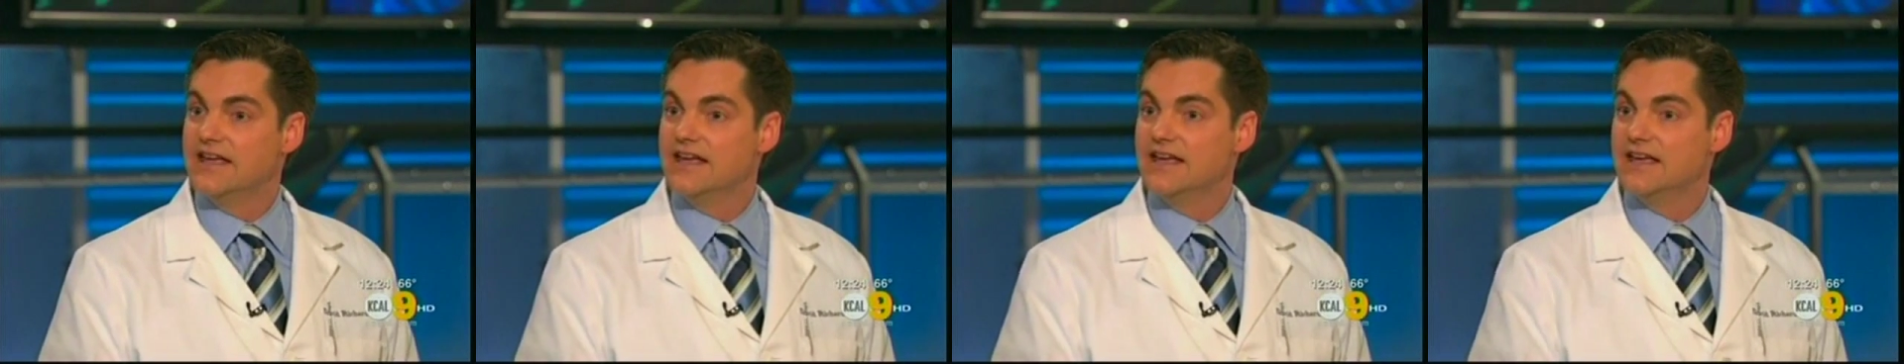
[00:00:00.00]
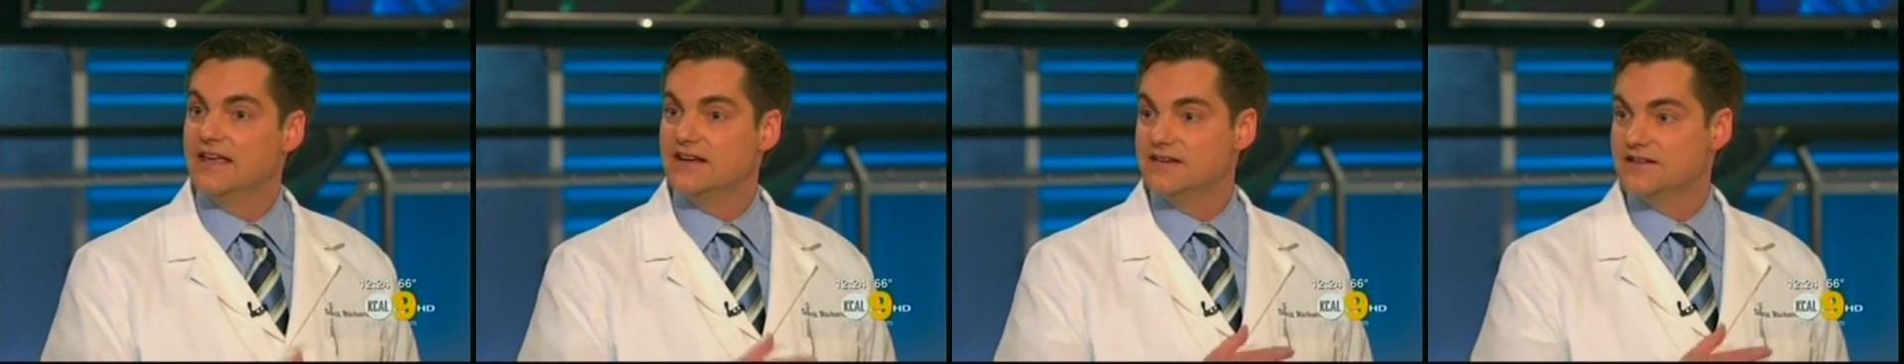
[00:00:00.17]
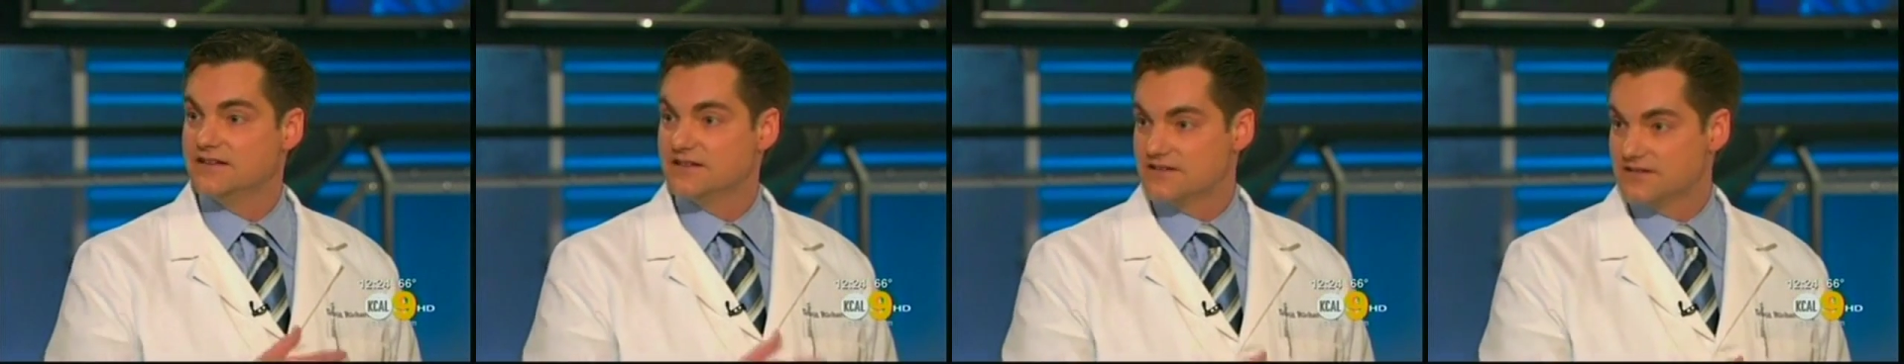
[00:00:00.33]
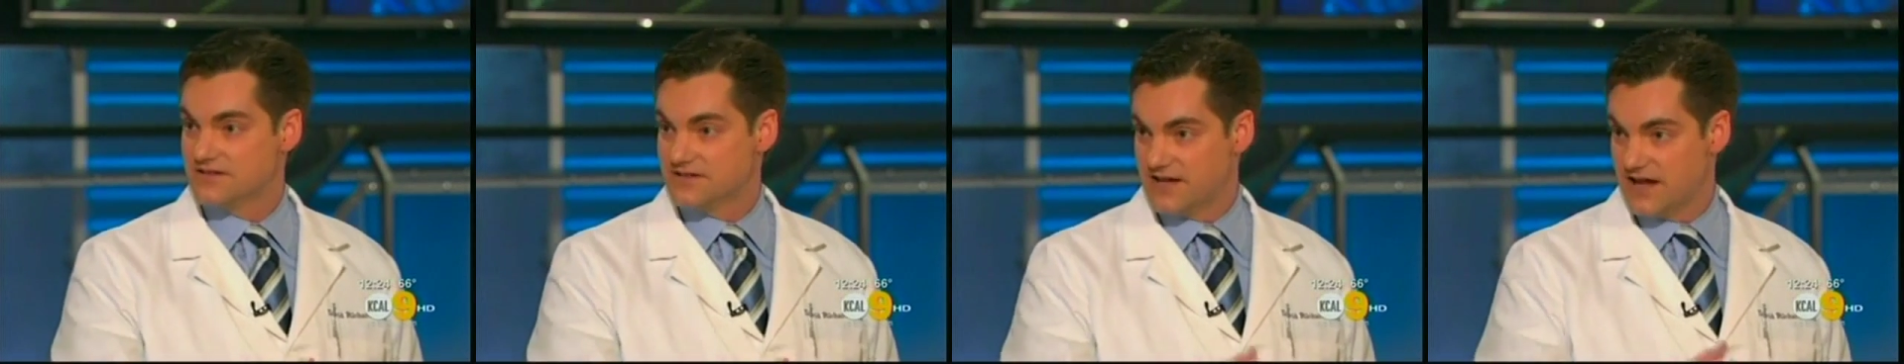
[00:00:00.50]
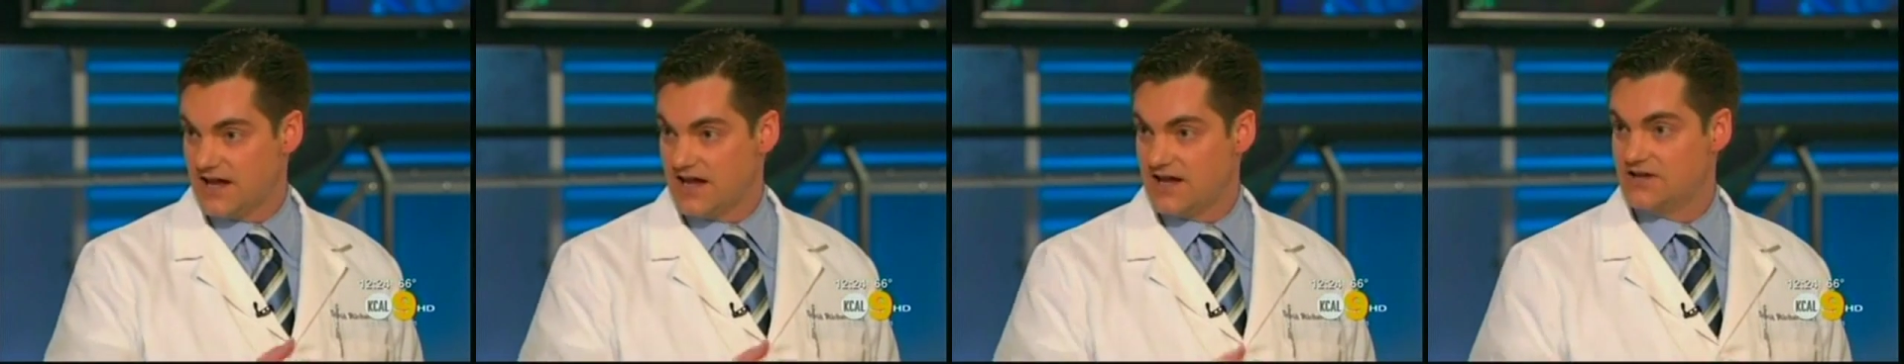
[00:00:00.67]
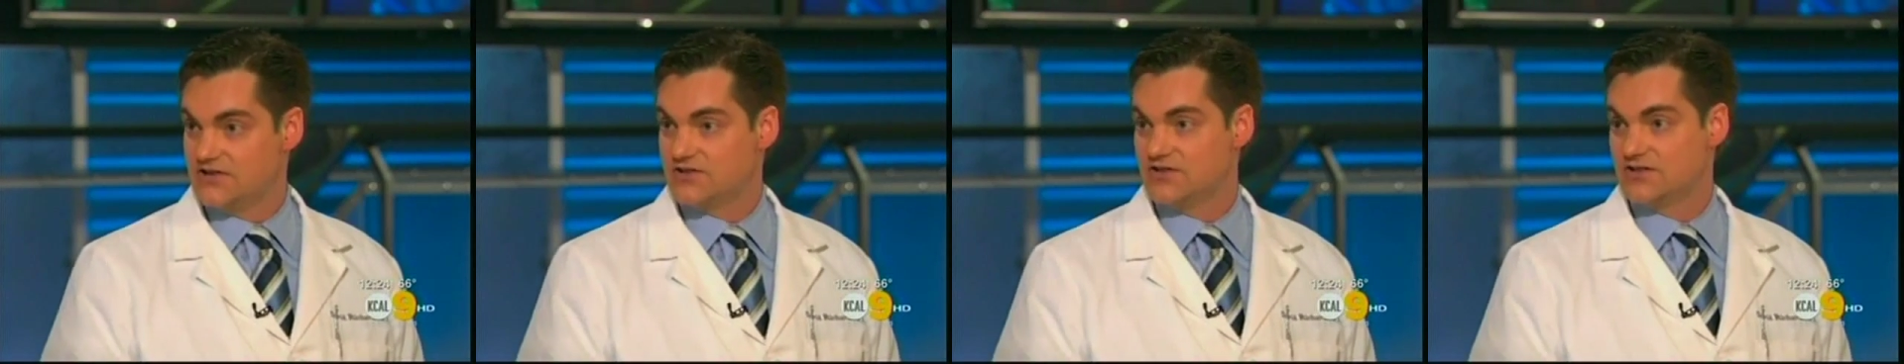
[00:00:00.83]
end
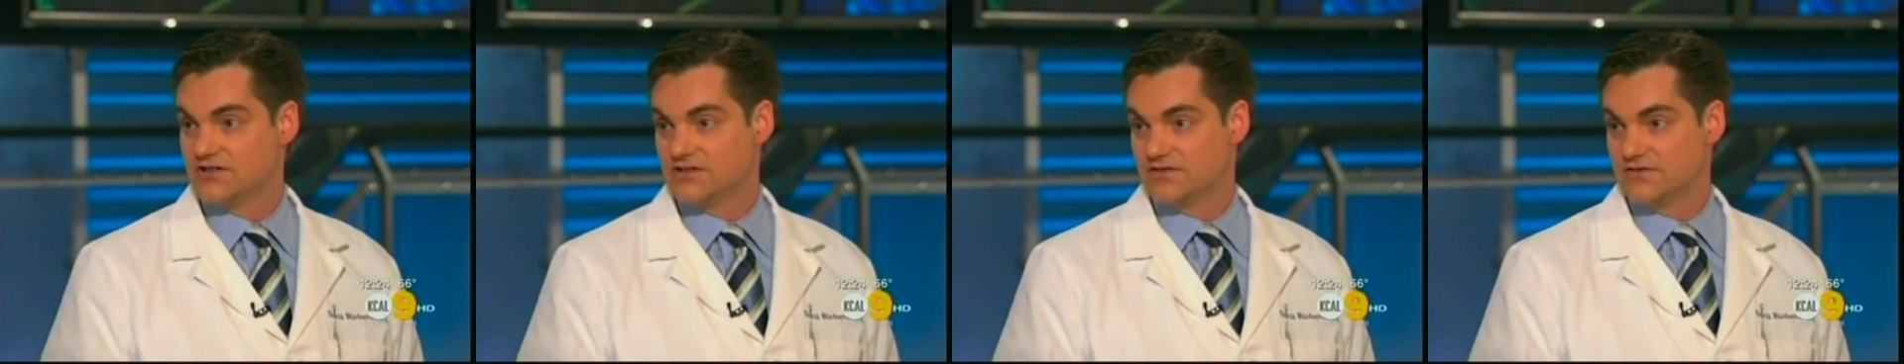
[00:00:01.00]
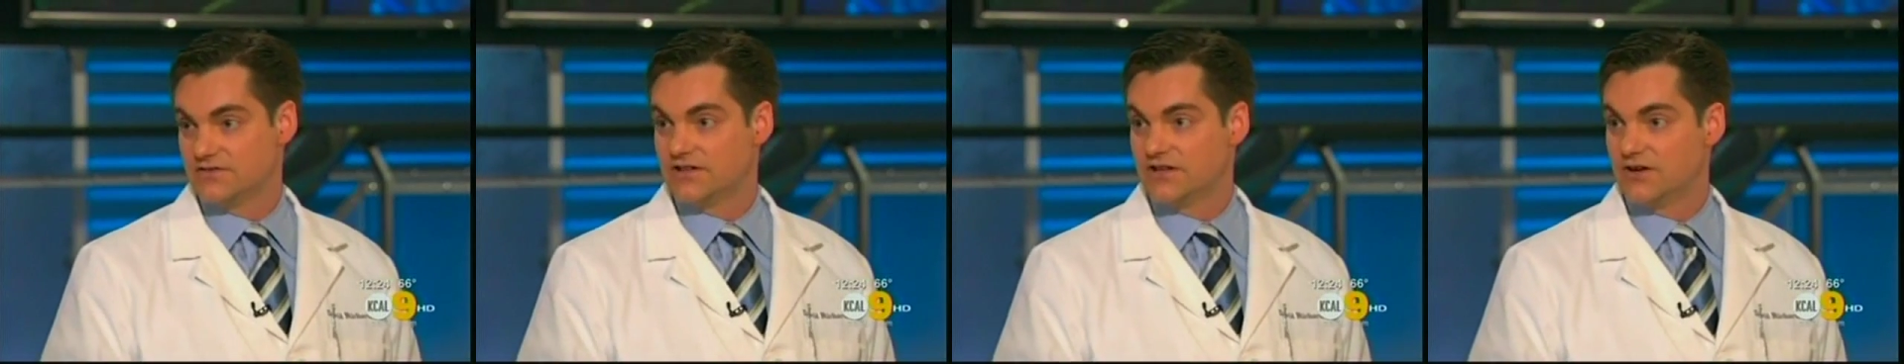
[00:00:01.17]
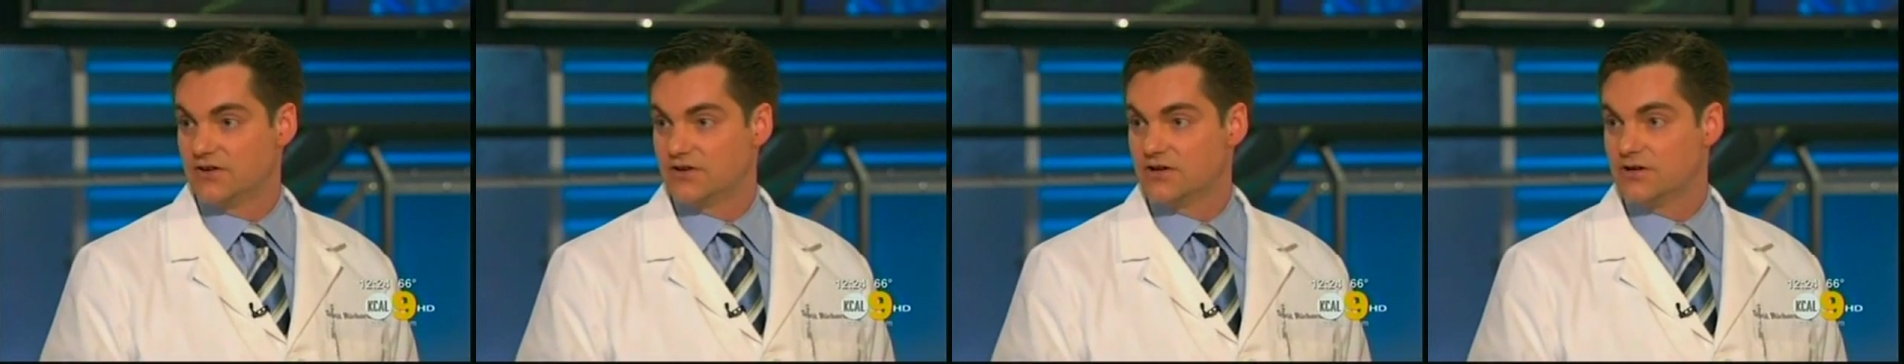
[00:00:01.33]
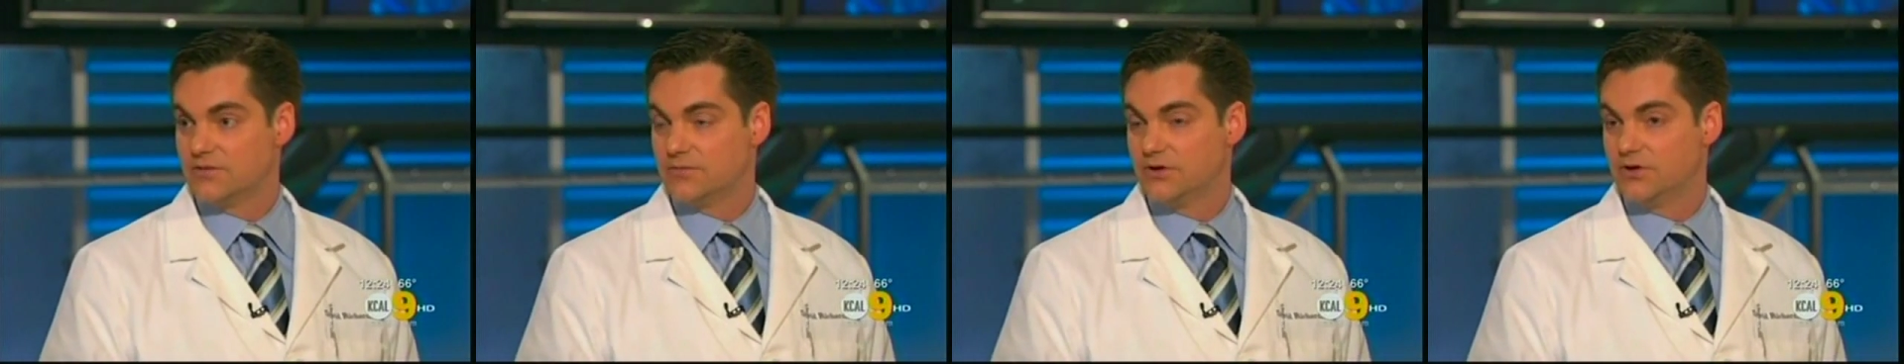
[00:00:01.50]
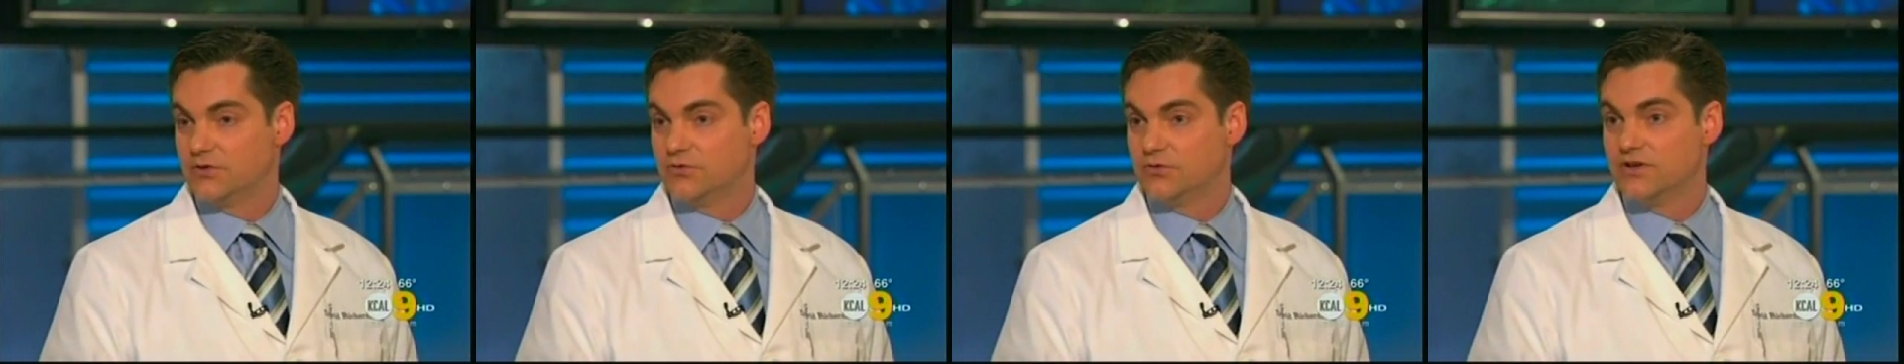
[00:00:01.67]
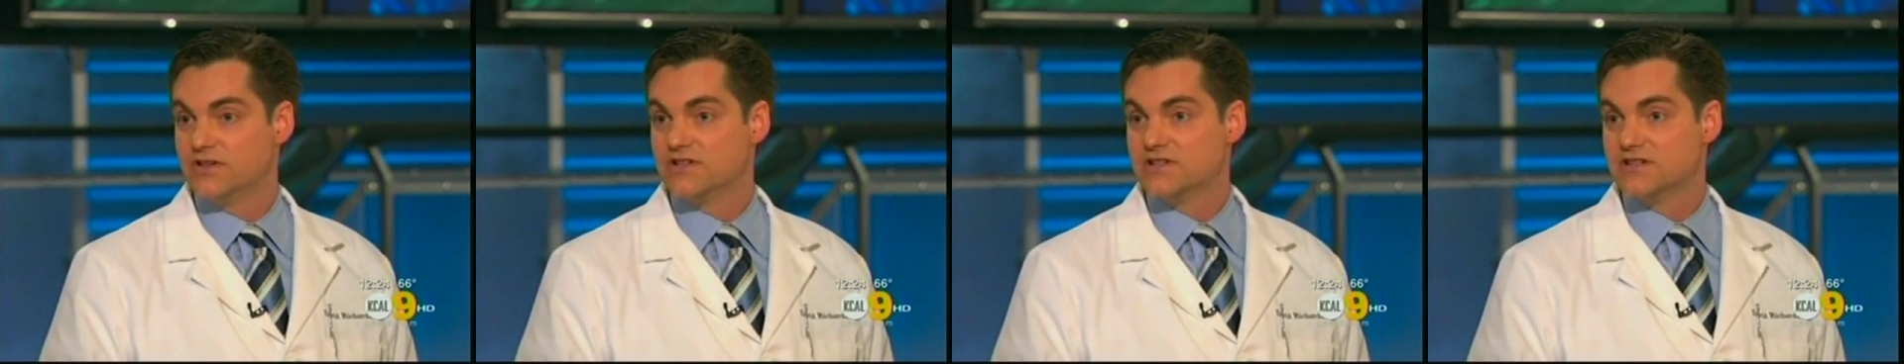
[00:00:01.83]
stages of
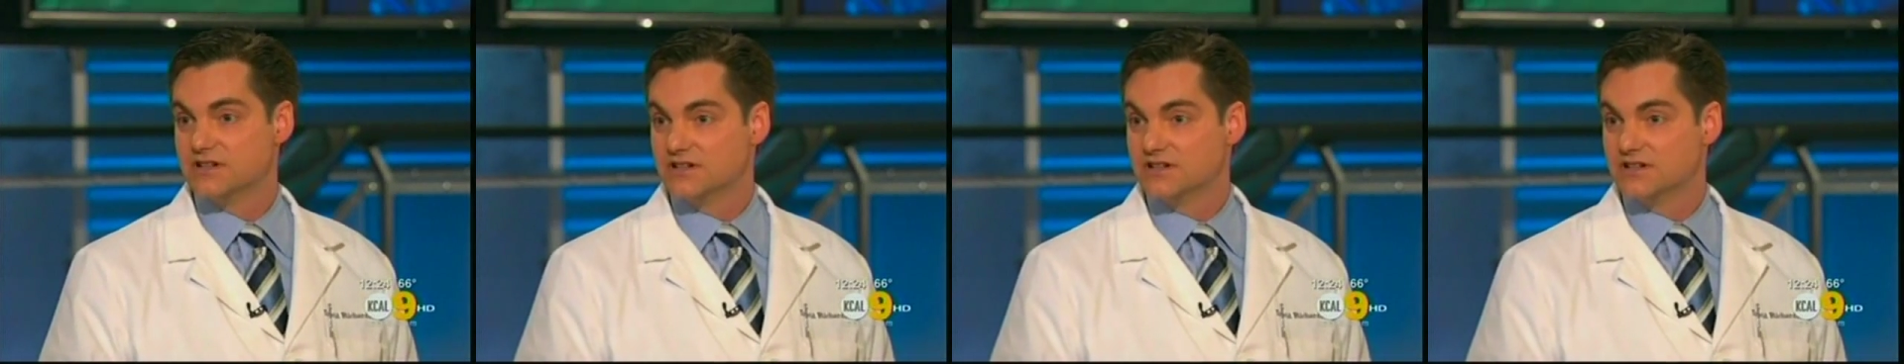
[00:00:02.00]
glaucoma when